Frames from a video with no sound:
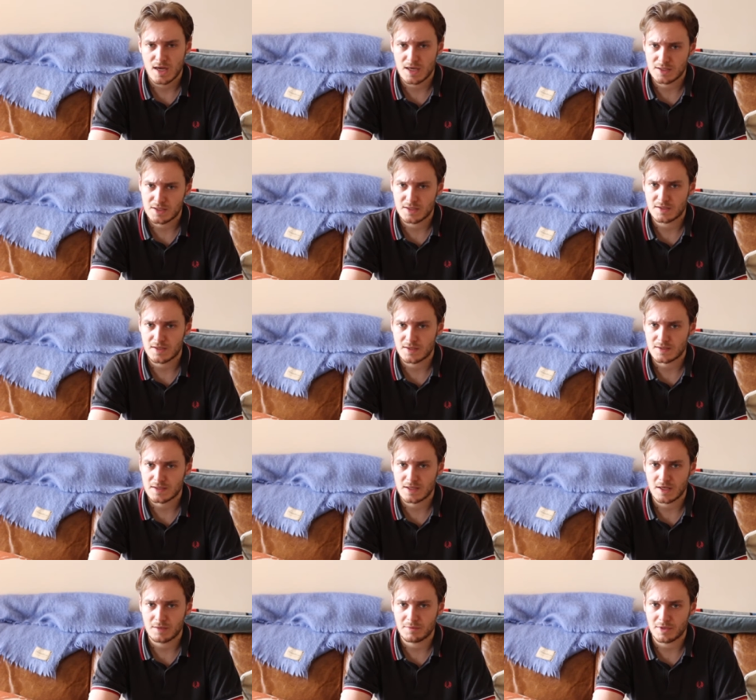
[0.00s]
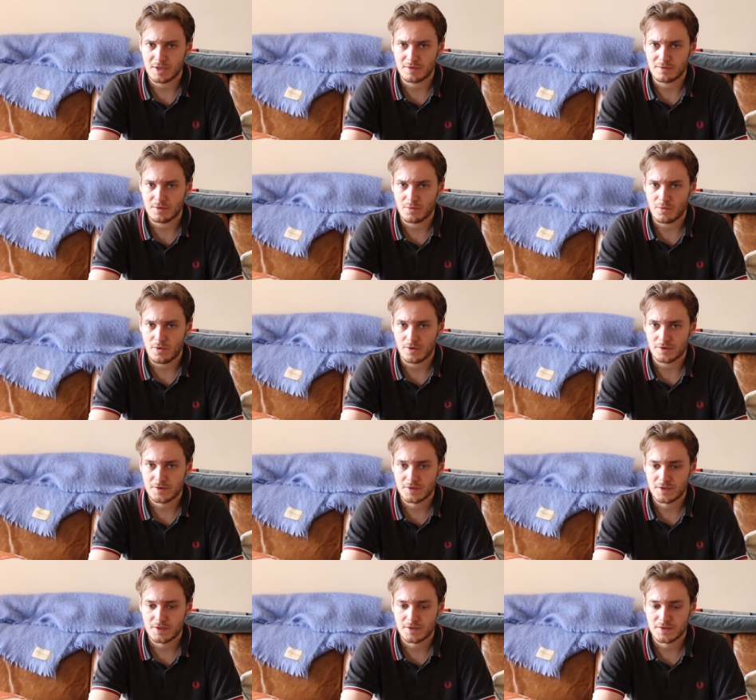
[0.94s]
at GCSE, I believe it
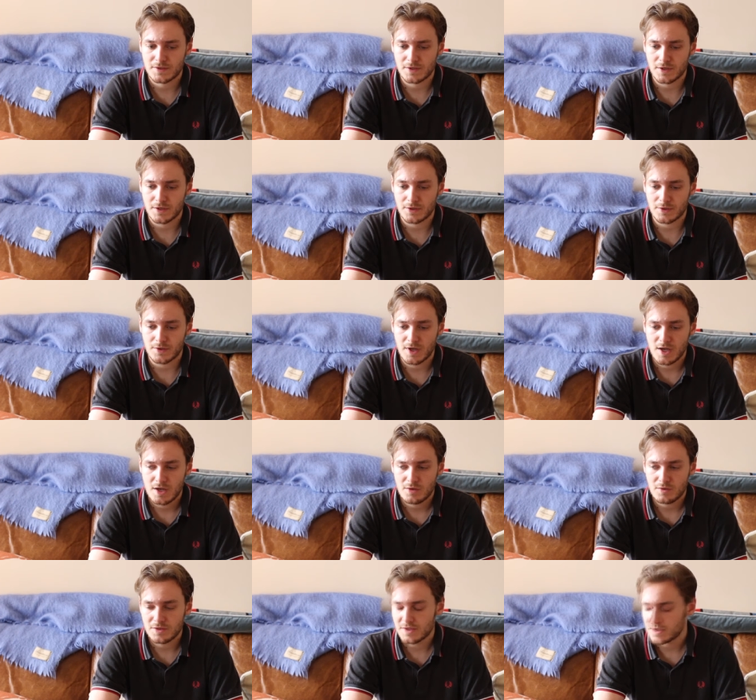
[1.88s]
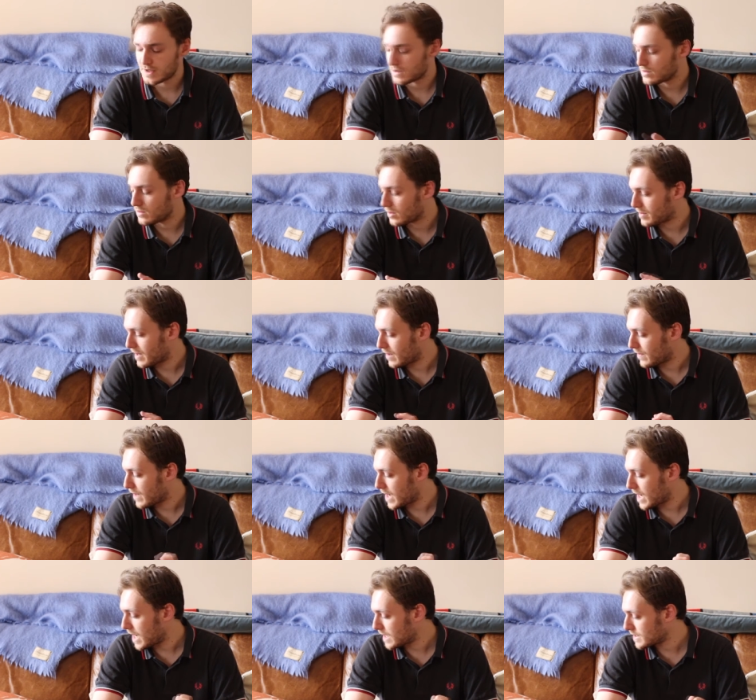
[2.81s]
was. So we're just going to talk about
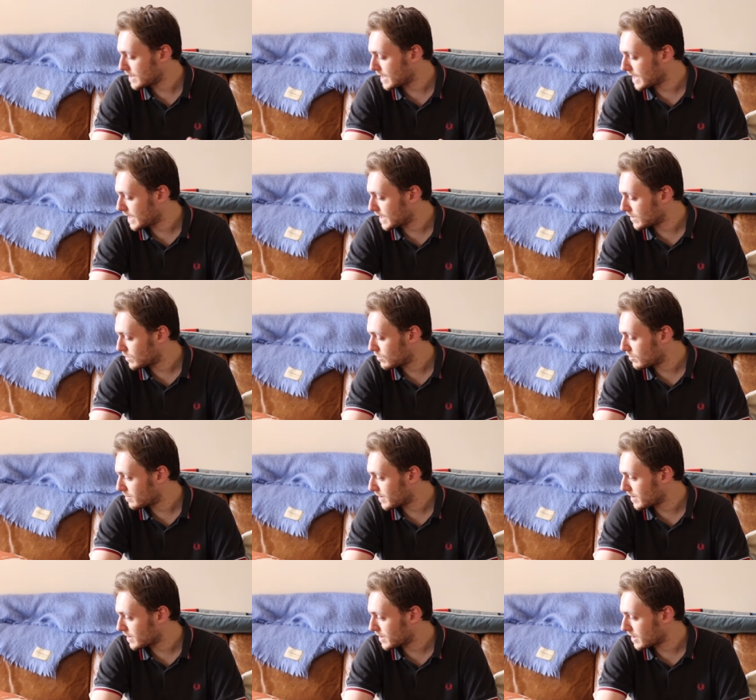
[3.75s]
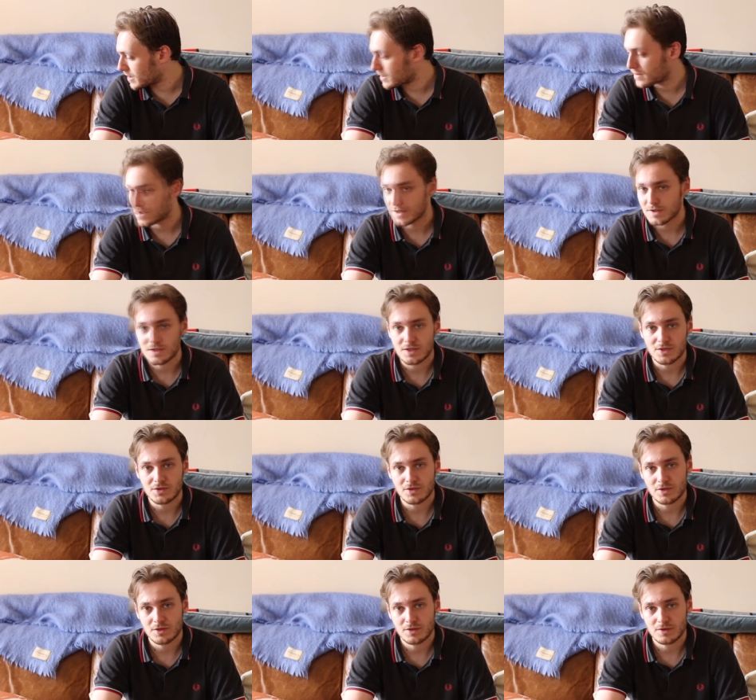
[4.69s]
that and talk about the kind of things she
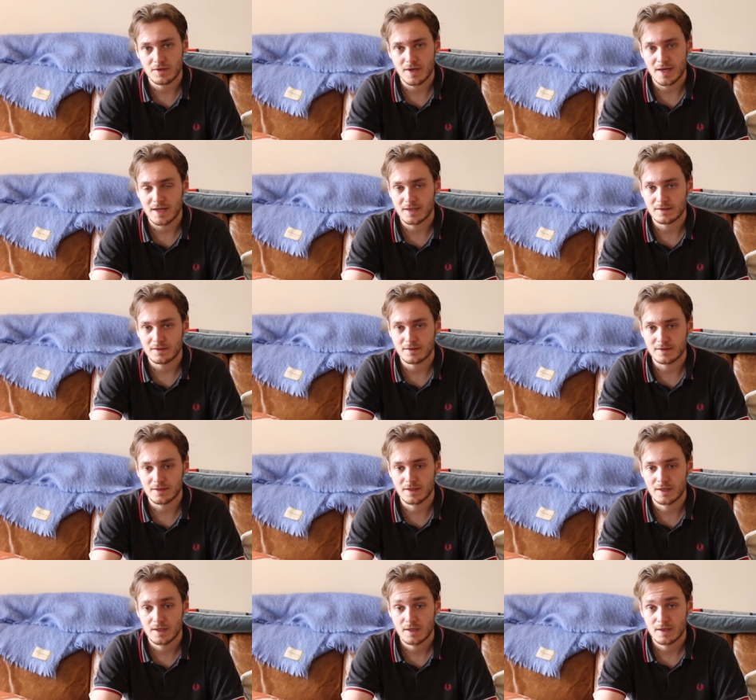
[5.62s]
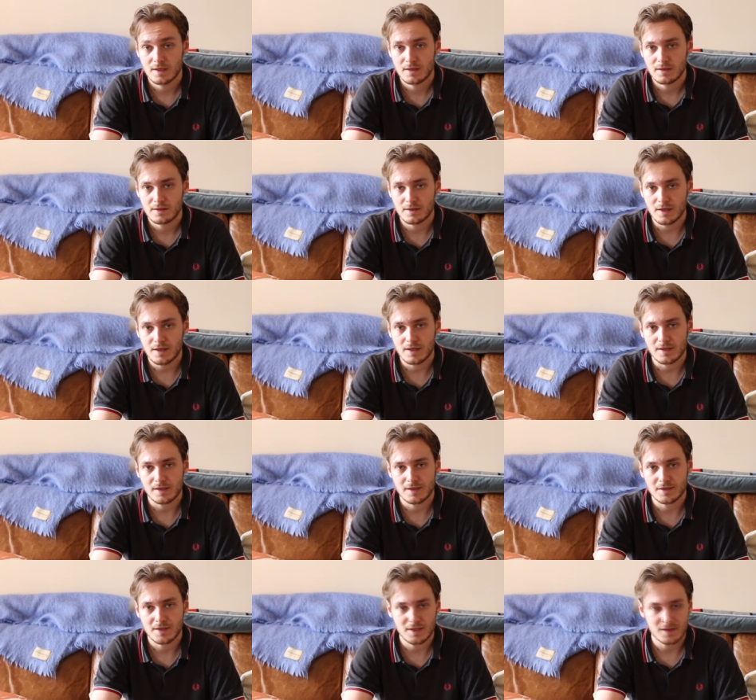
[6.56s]
drew and yeah,
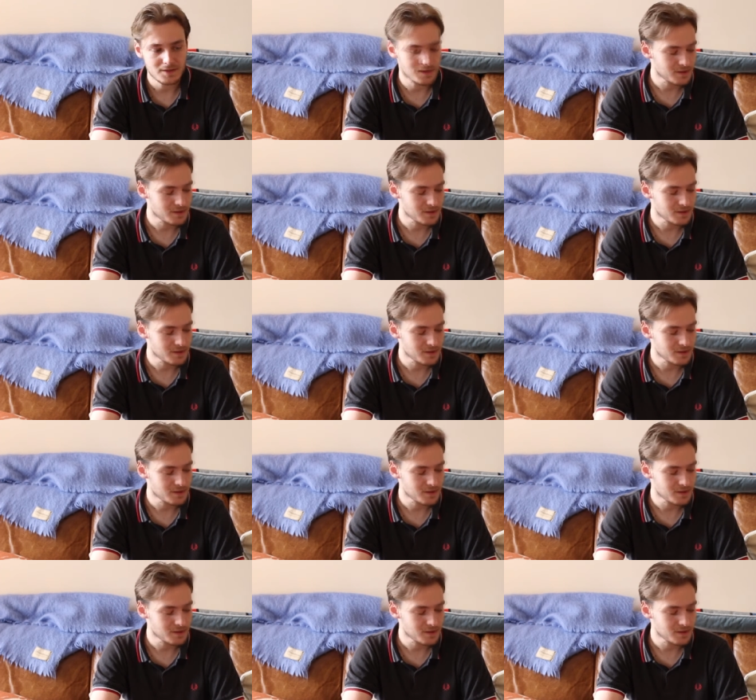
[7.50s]
let's get